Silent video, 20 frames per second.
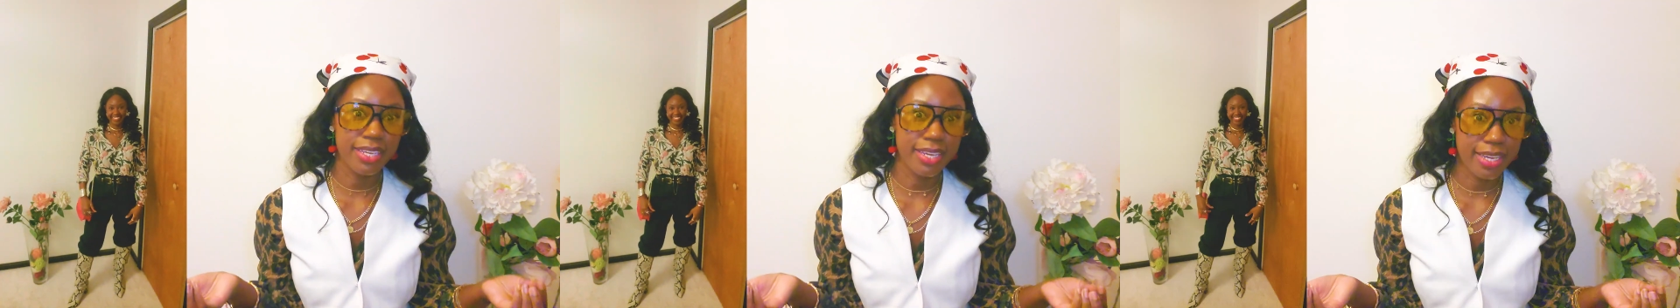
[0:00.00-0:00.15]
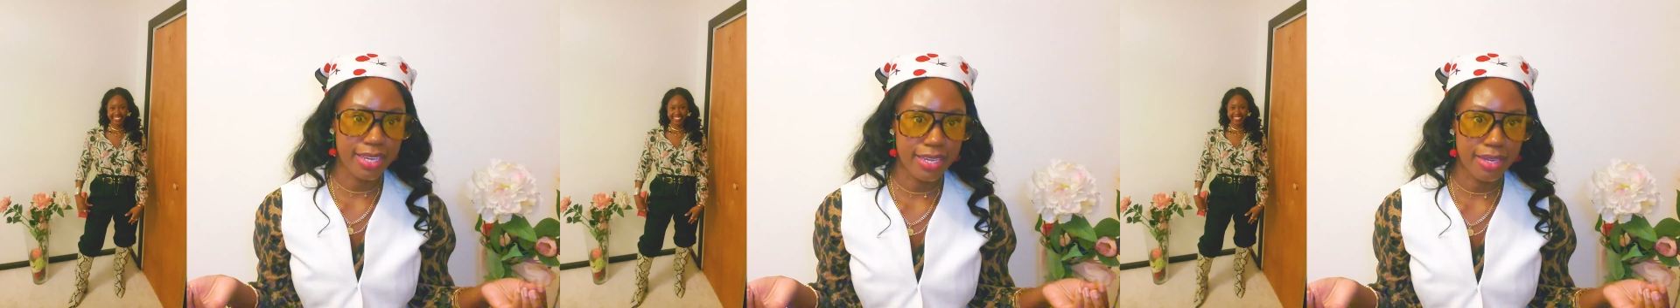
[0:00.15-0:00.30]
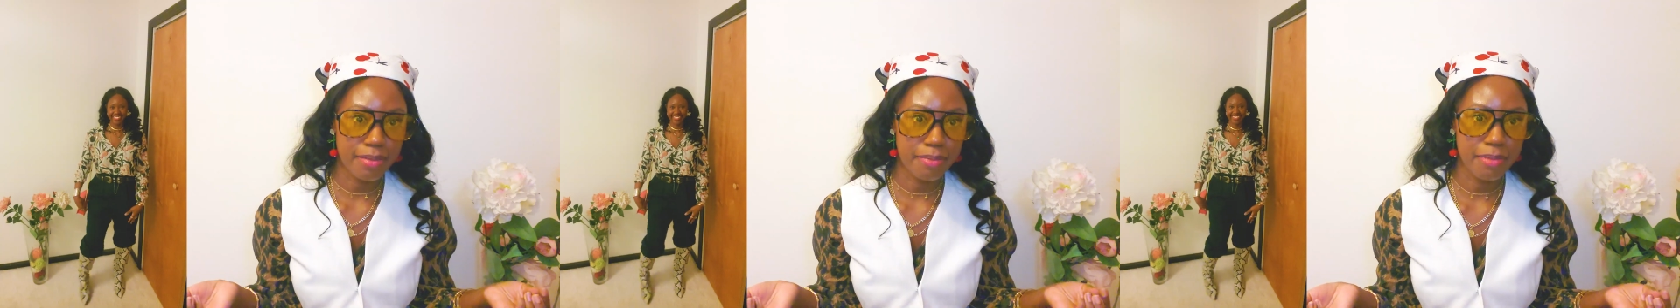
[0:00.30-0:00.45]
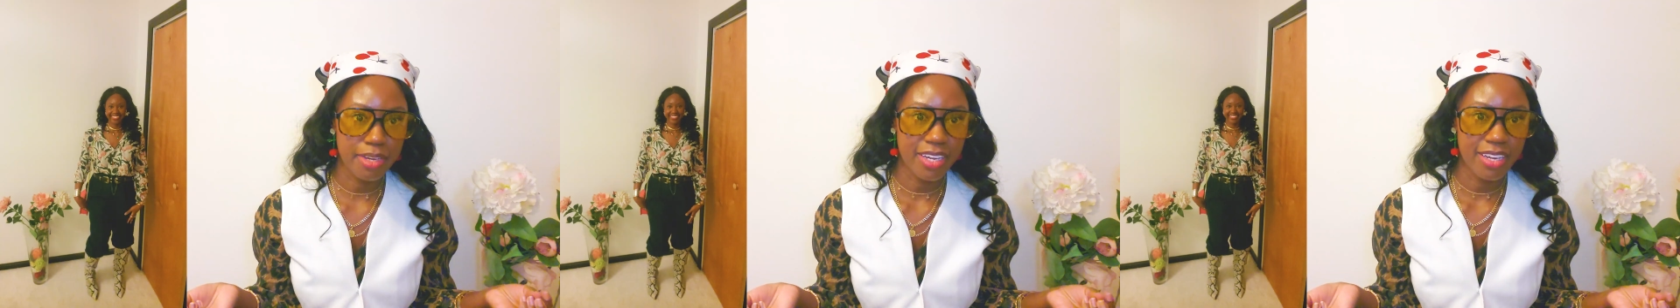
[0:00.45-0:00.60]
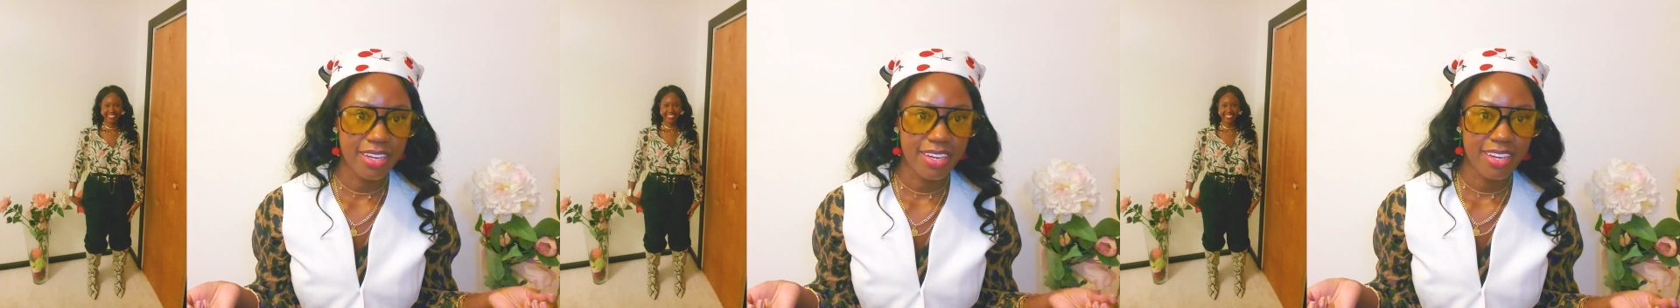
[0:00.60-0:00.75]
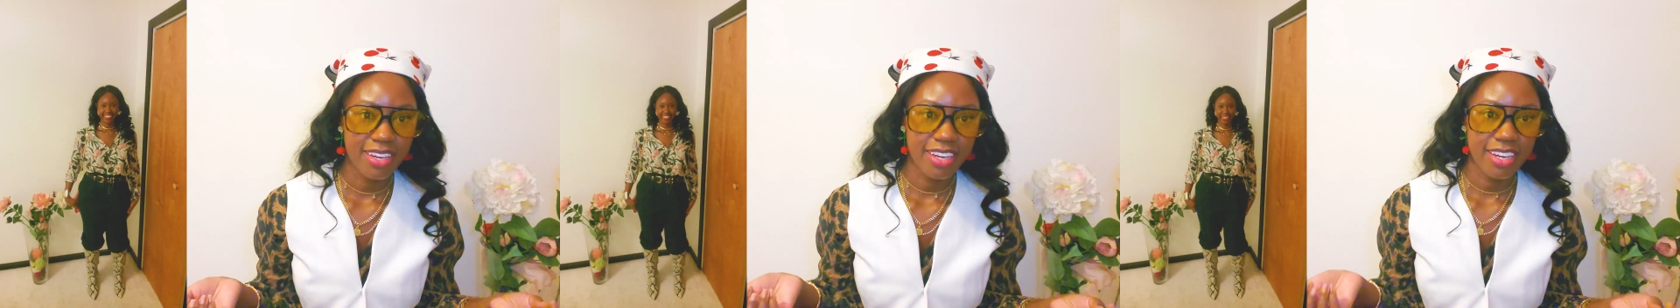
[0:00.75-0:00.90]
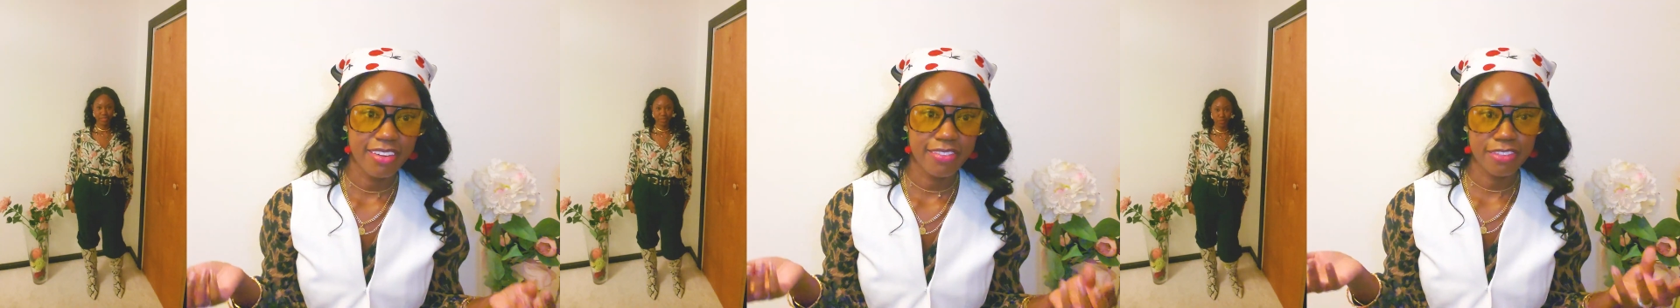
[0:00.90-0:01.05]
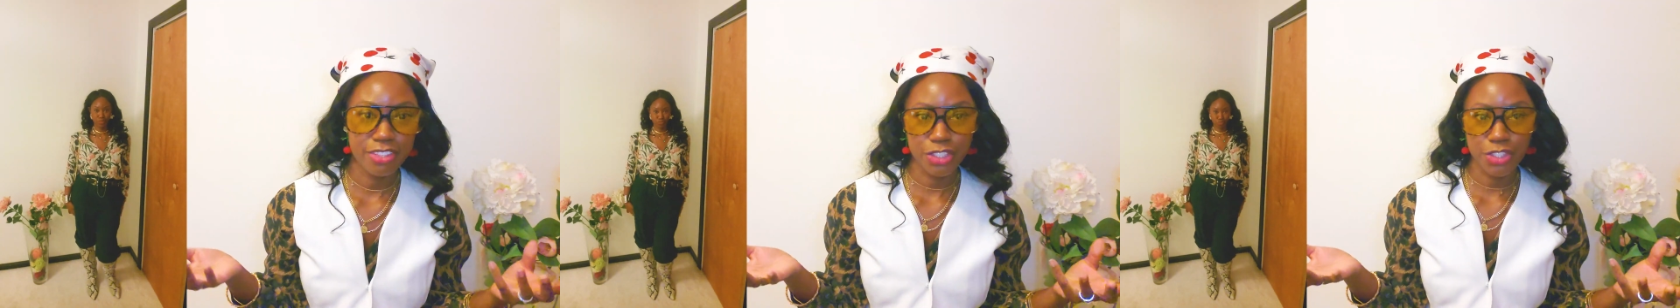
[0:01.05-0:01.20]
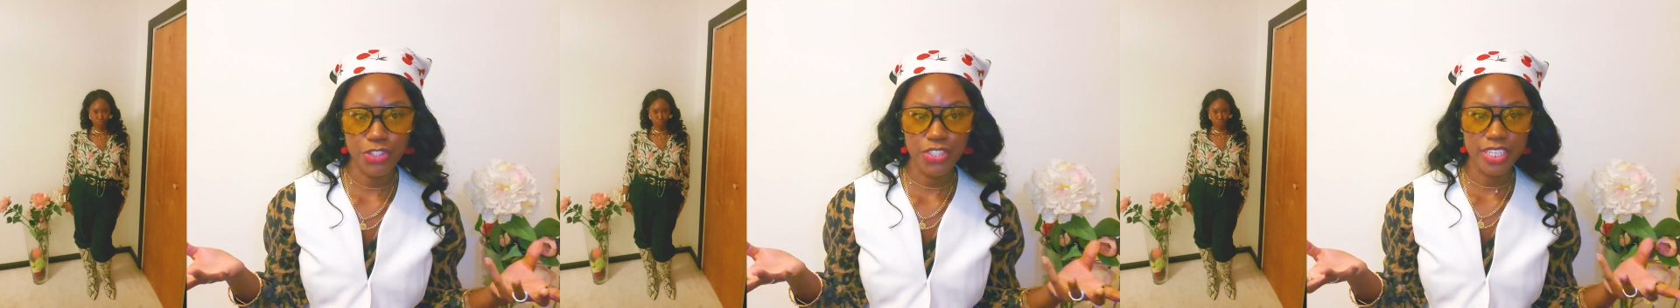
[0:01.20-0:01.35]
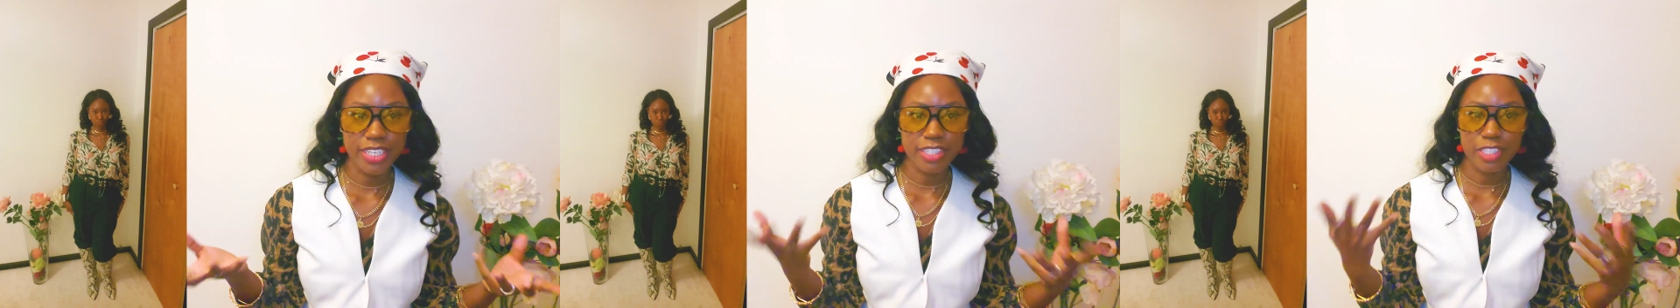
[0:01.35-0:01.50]
theme of the
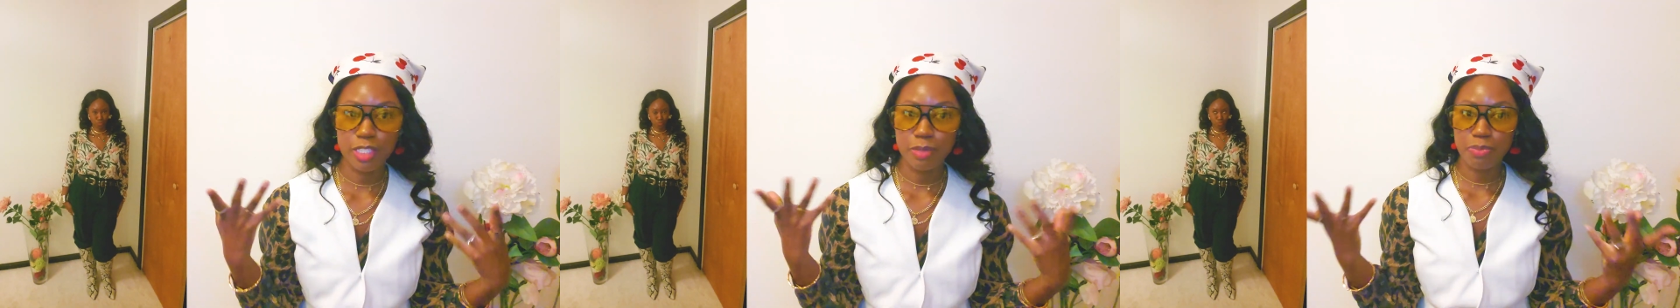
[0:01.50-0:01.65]
trend of